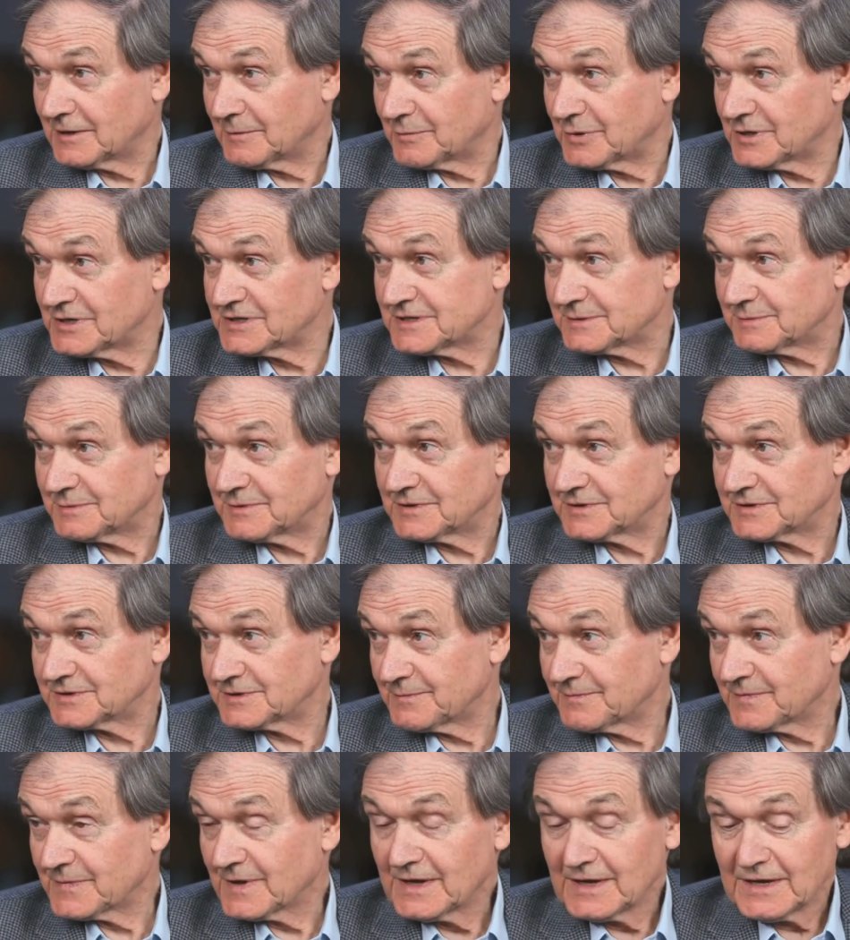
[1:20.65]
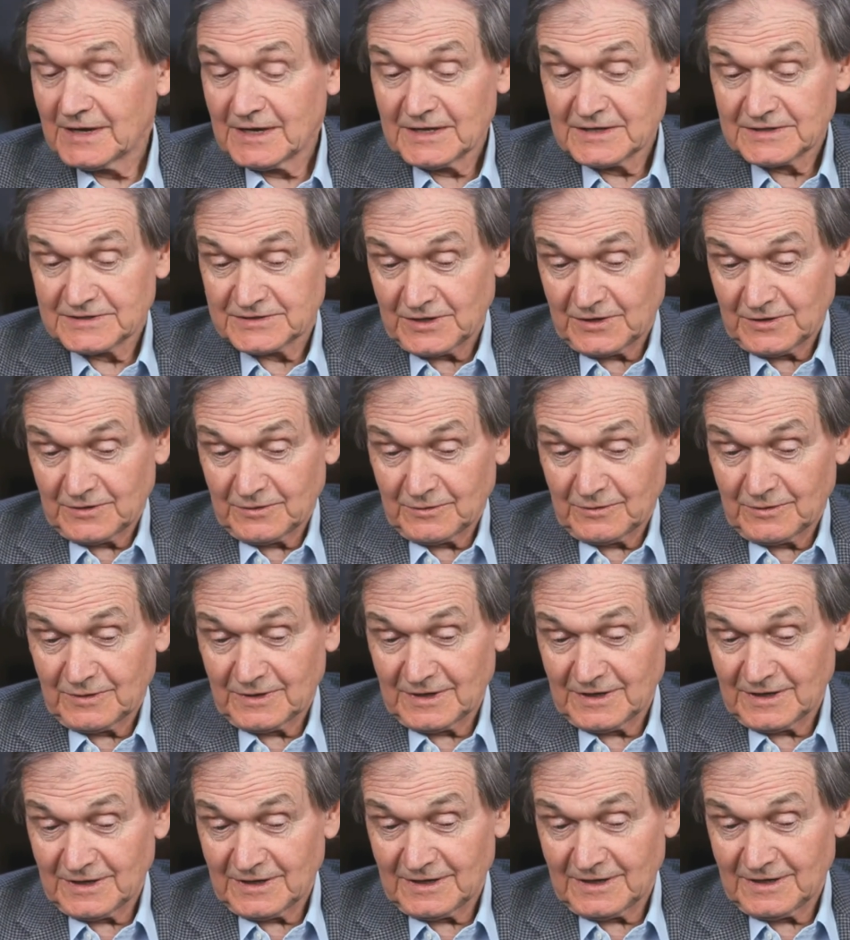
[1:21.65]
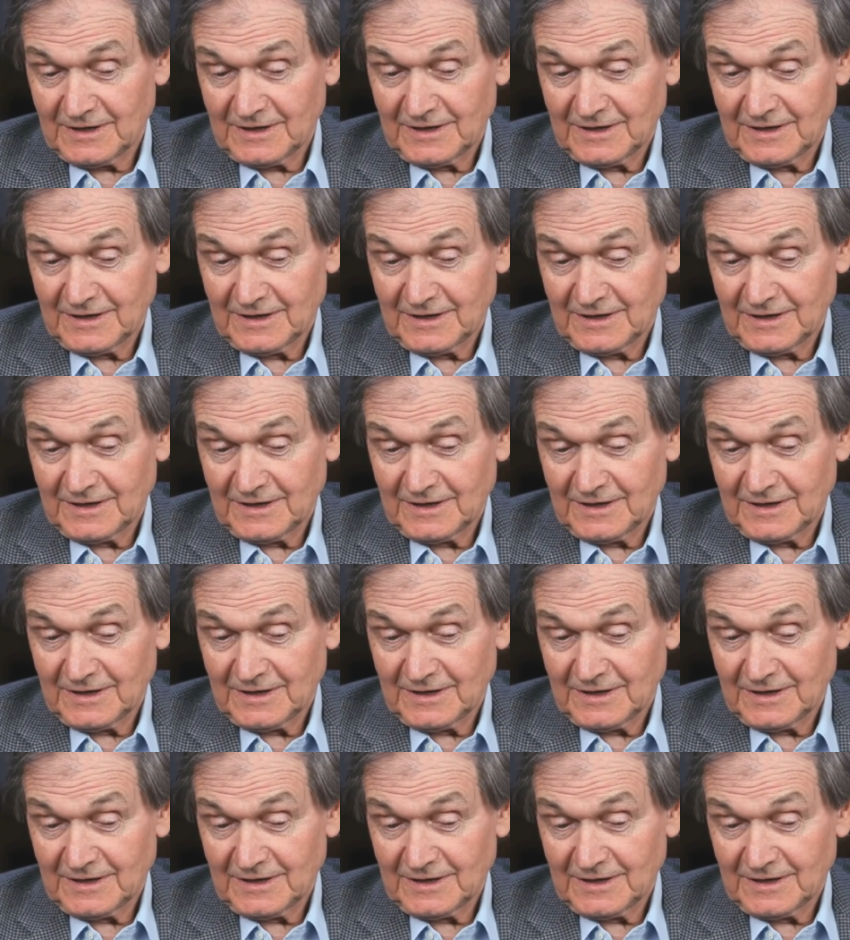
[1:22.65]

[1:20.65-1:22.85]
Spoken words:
principles. So